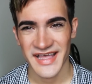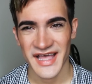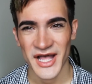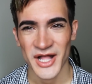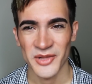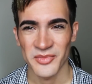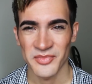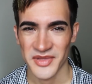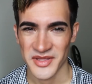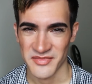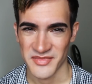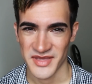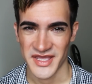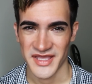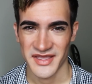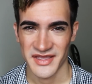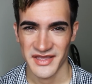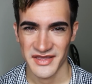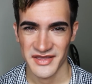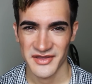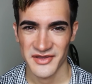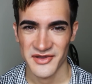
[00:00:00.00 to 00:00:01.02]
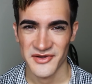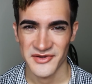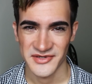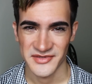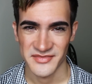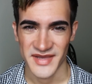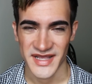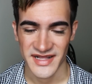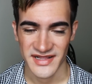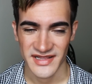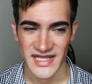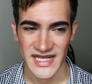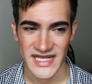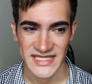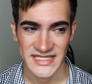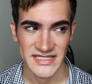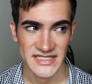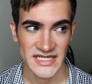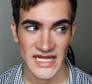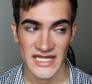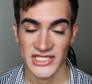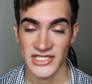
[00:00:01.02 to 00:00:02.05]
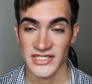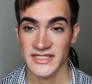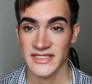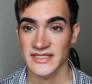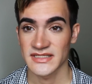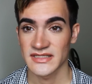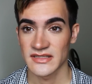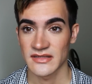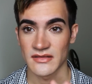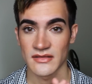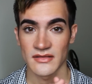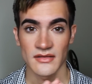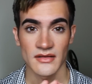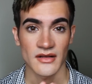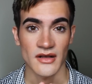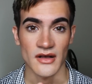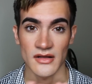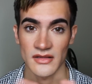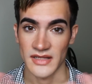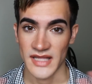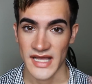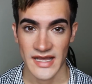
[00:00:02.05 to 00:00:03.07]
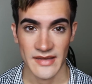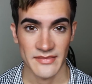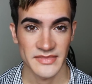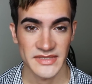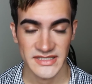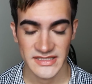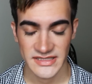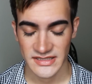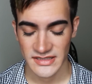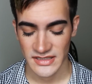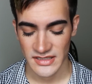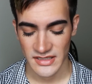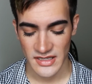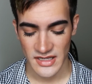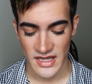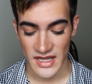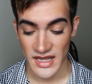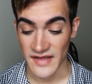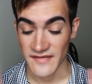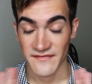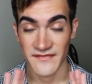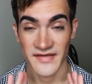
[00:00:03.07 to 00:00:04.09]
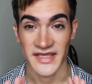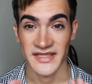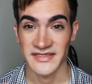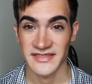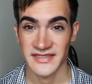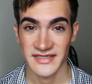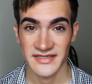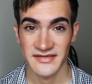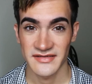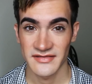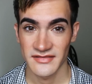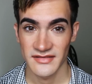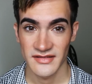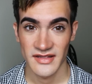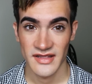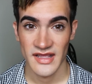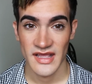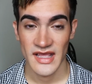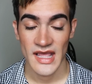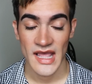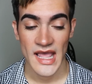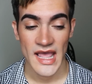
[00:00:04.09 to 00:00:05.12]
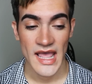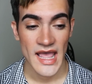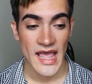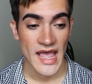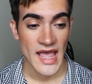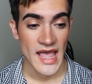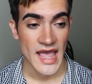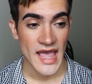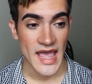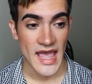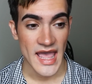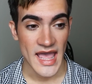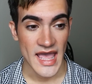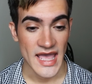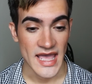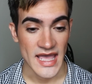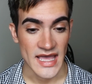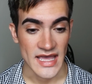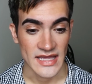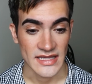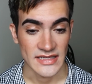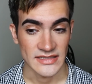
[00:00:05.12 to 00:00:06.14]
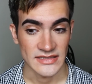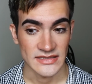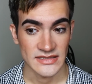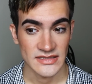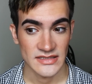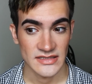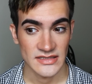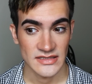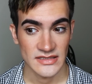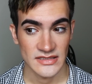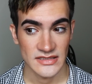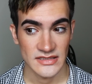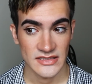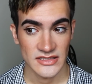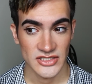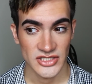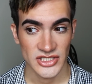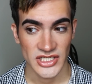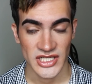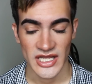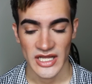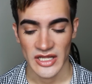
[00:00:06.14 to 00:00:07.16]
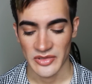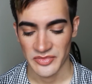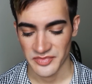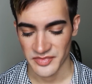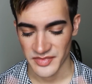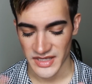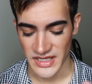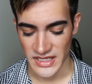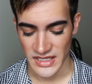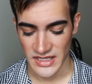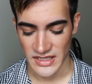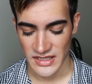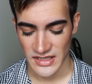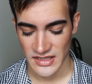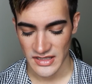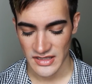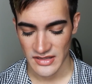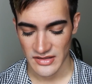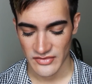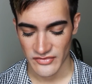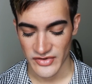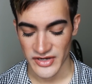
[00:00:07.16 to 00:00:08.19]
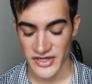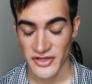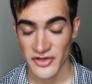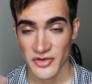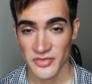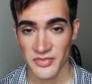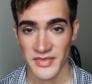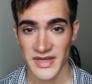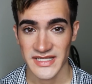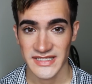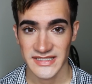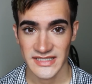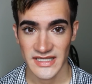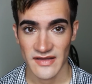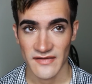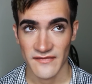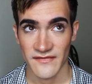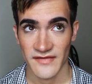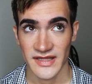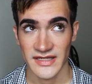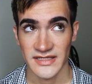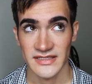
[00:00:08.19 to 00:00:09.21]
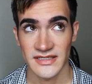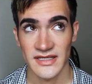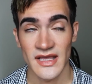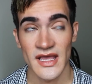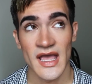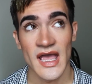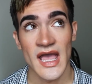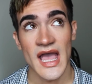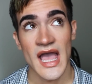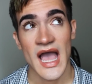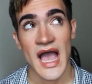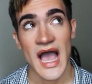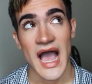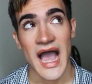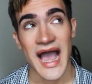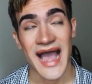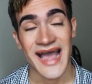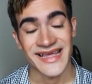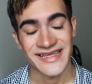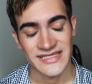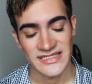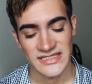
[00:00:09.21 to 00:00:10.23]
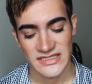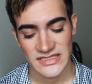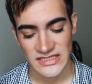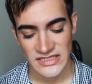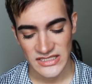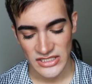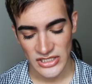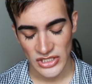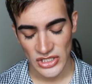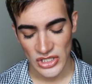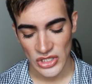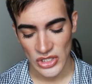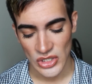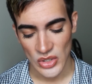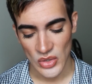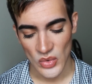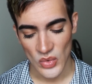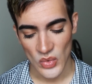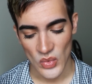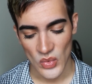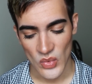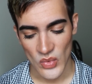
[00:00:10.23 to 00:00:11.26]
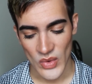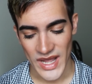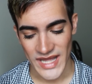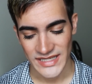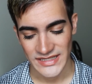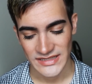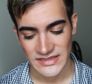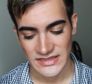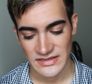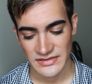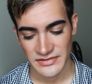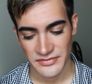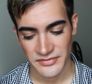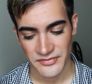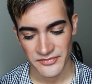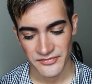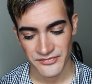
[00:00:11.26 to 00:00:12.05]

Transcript: helping me go to my class, and I just collapsed. I fainted, and she helped me recoup myself, and I still went